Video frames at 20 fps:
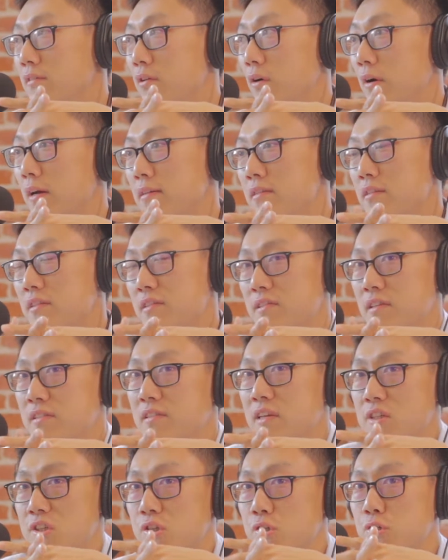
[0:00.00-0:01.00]
so it's just
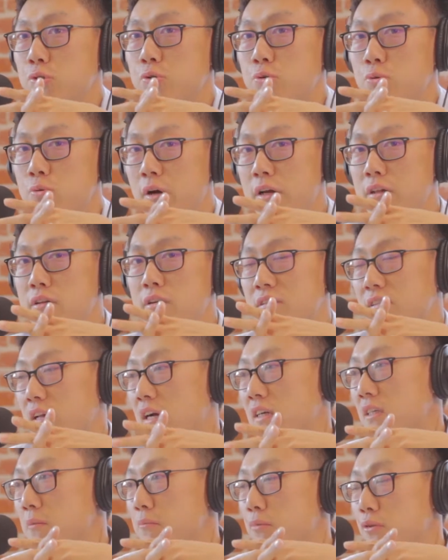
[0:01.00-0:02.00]
such a cool
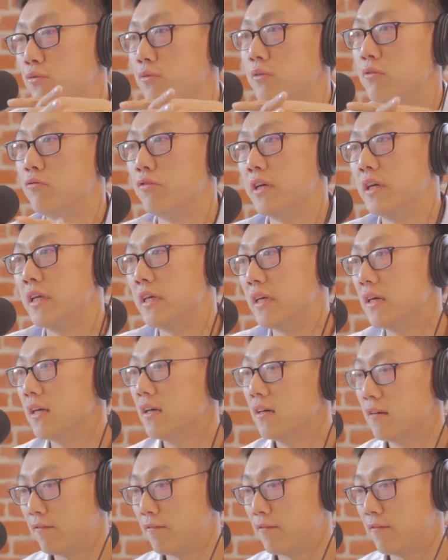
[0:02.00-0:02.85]
intersection between really